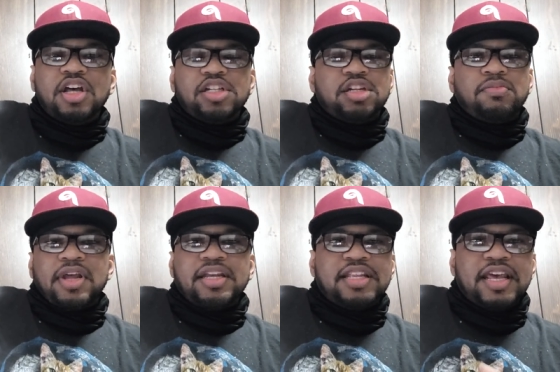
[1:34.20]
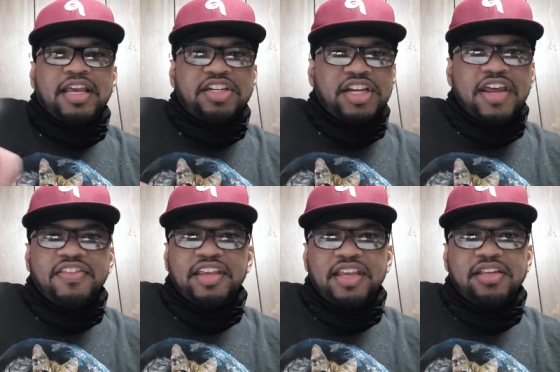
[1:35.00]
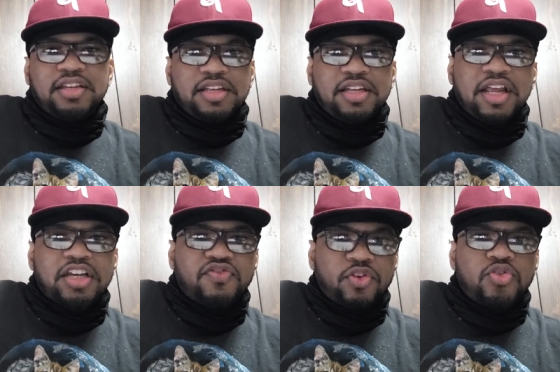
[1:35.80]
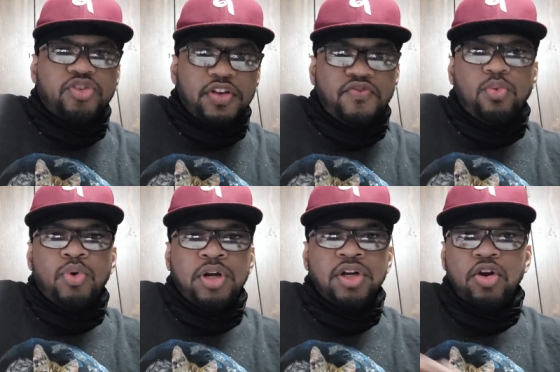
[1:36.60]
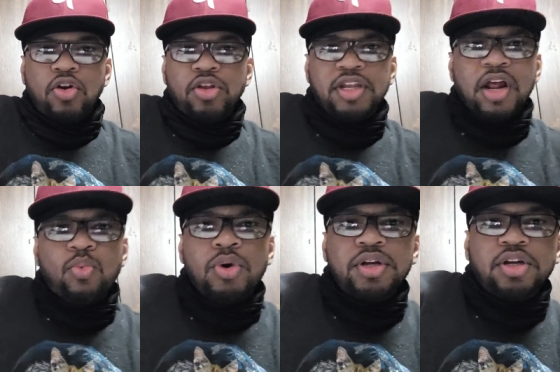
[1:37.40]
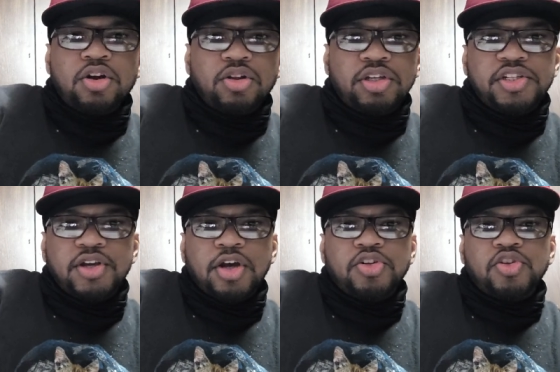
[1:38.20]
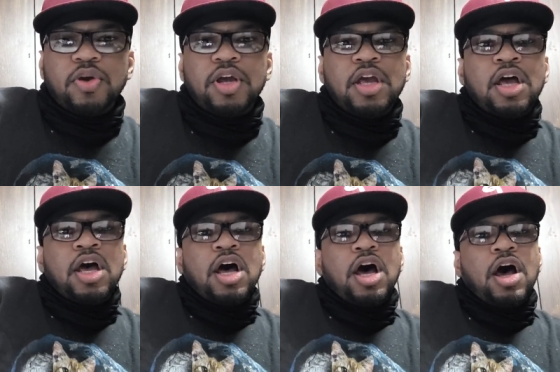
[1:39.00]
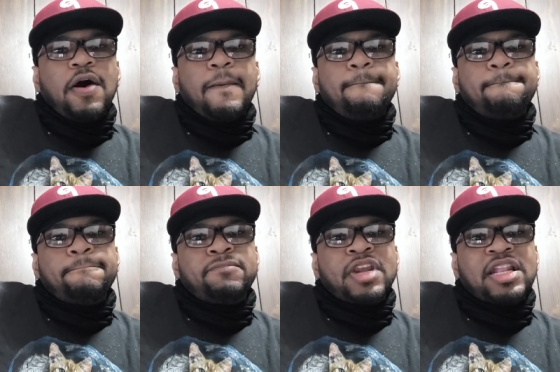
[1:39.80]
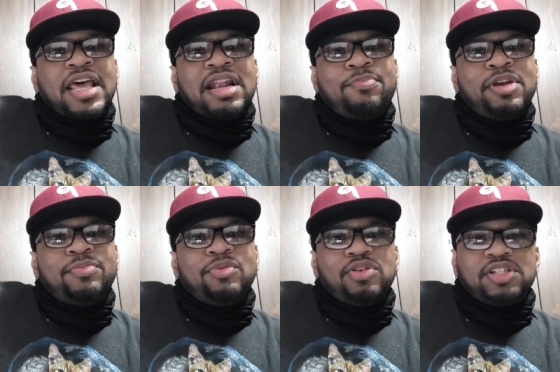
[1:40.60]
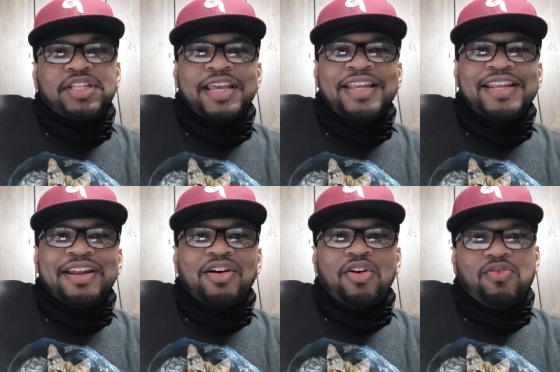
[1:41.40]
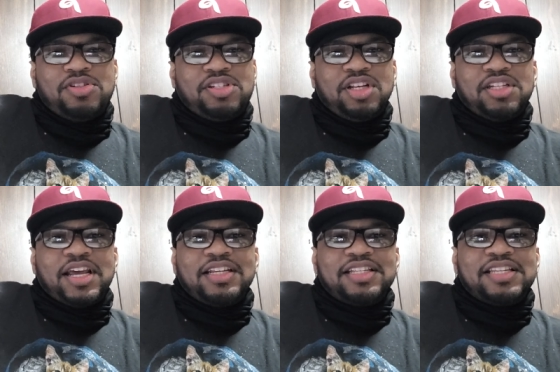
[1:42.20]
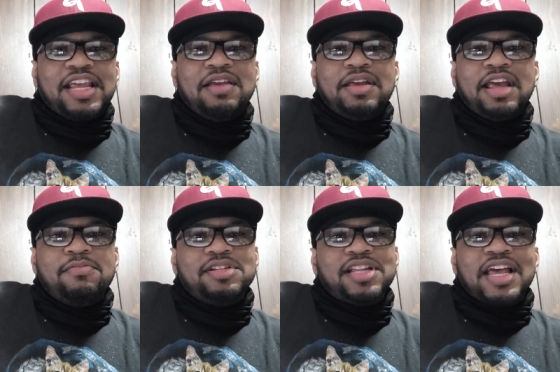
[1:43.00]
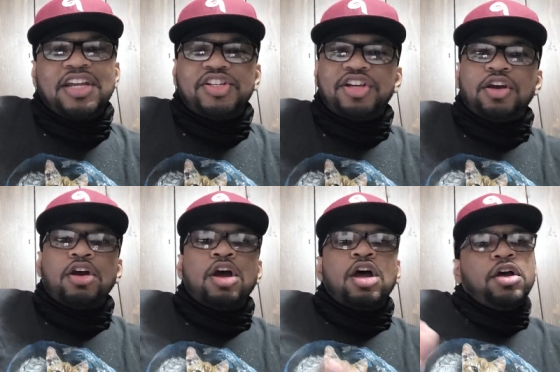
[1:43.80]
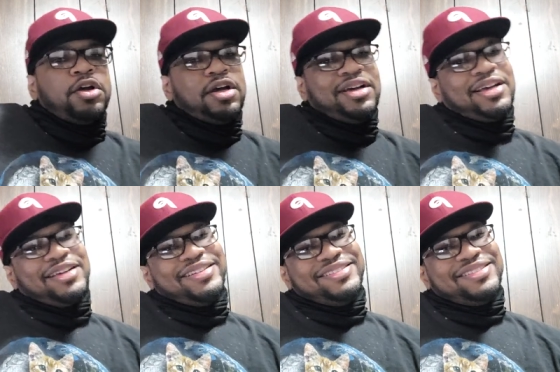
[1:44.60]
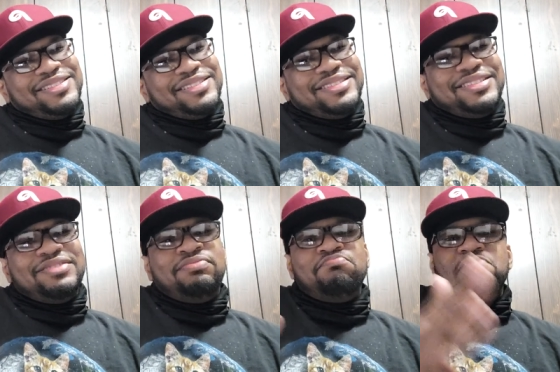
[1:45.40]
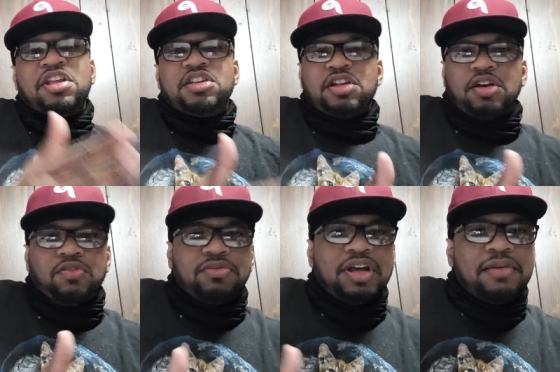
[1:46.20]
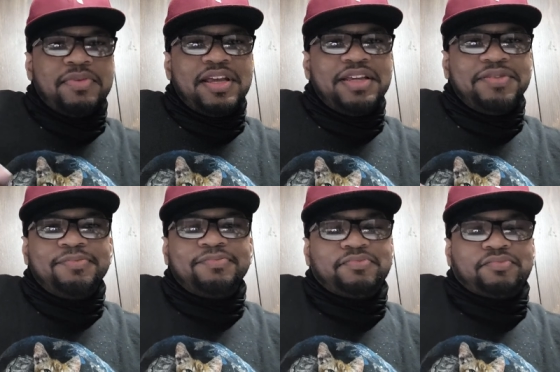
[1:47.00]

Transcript: something like that, because you had to get the deluxe version if you wanted an early, and I wanted an early start to it. Um, a lot of people are saying that oh, it looks like the same game as last year. Yeah, and no. I mean,